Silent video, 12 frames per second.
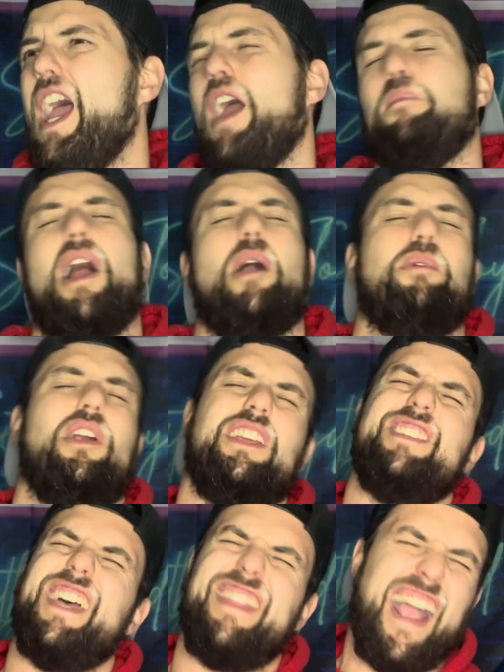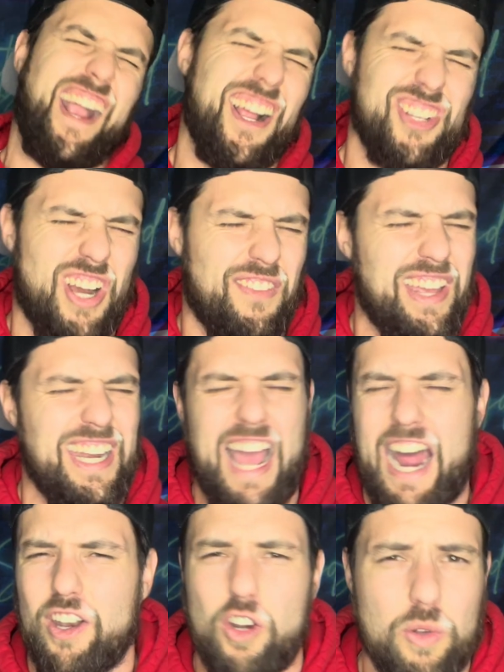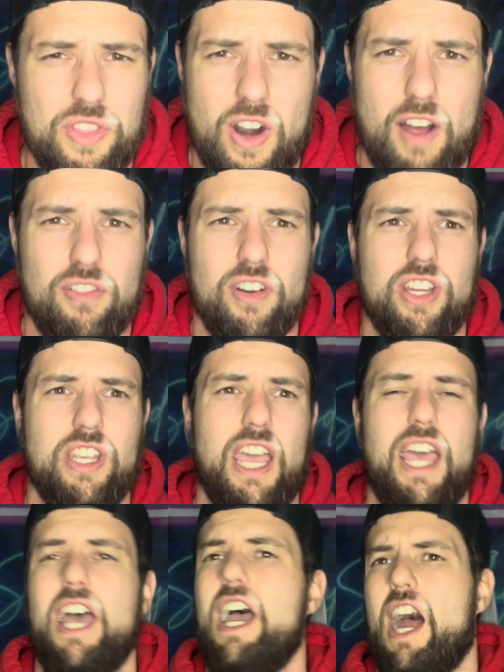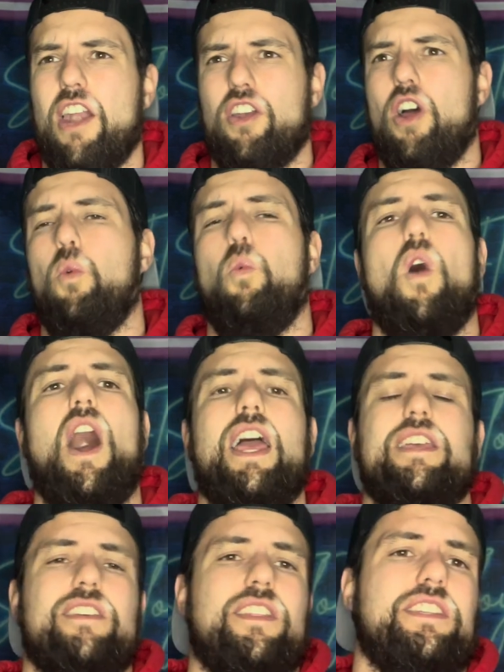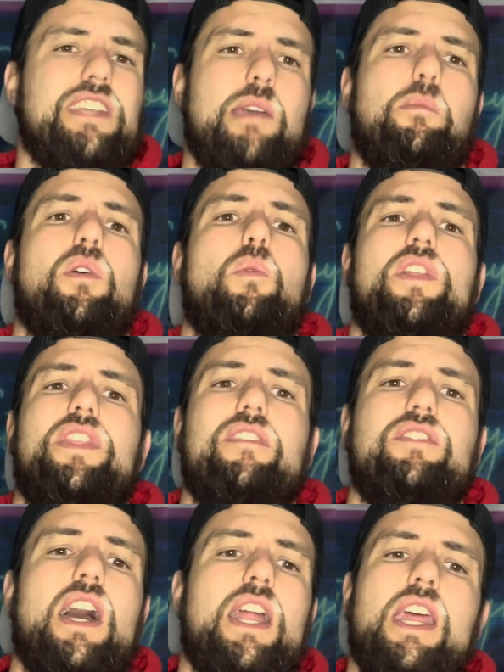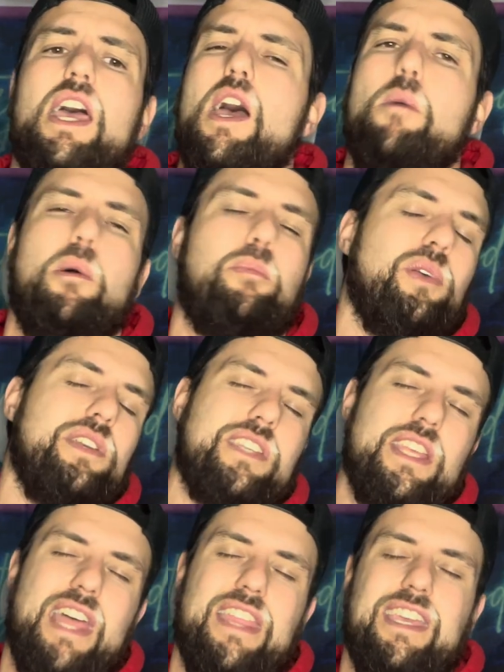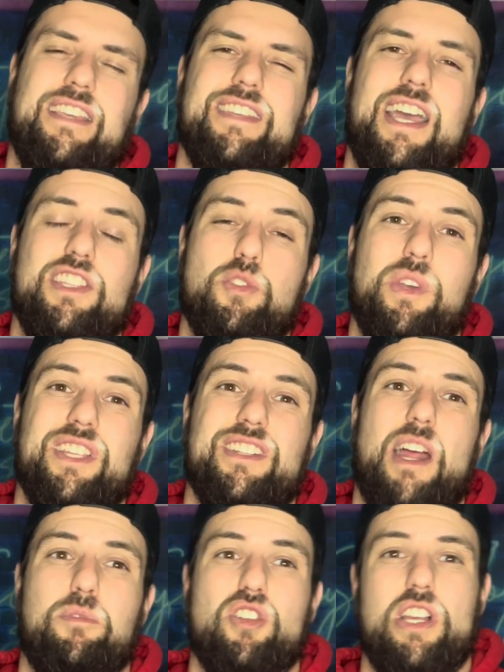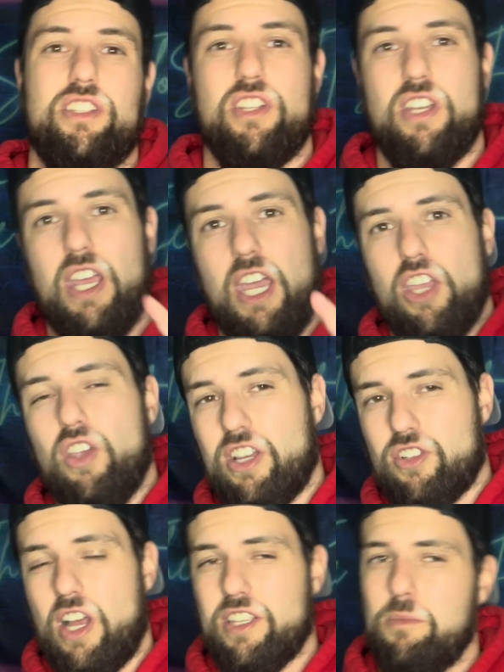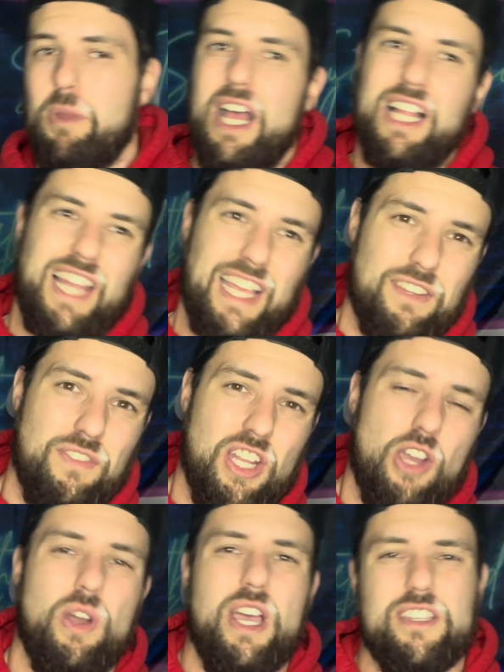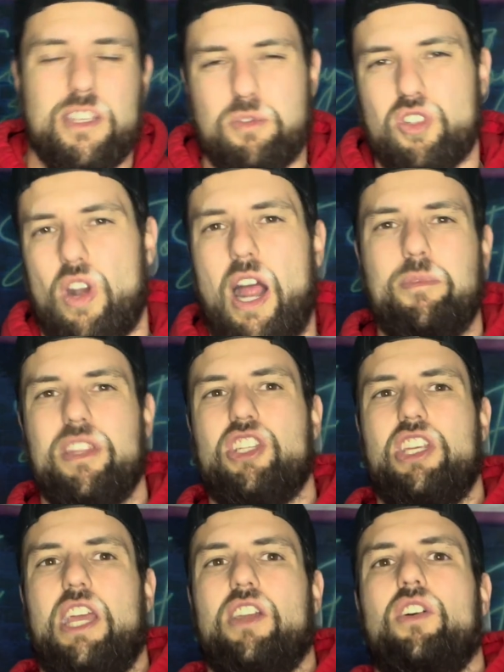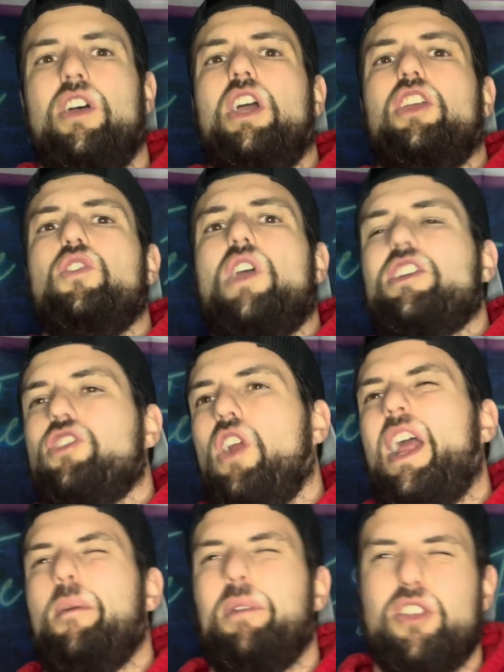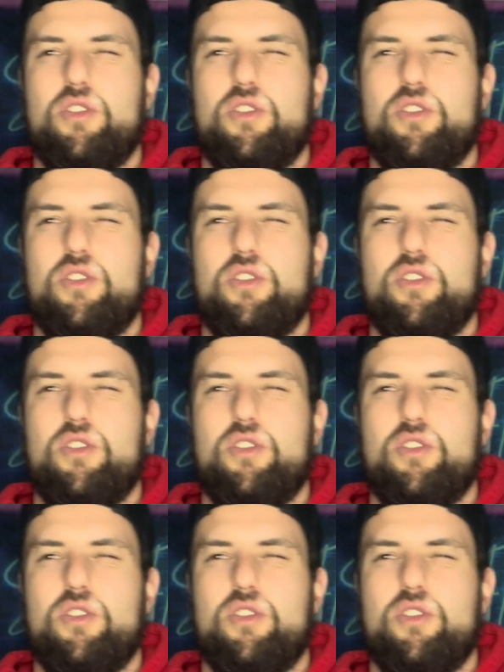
And Brock Purdy, sign that contract, man. I don't know what they're offering you yet. I don't know what is on the table, what they've done, but please get that thing signed so we can stop stressing. You guys are awesome. Like the video, subscribe to the channel. You guys are great. I'm going to do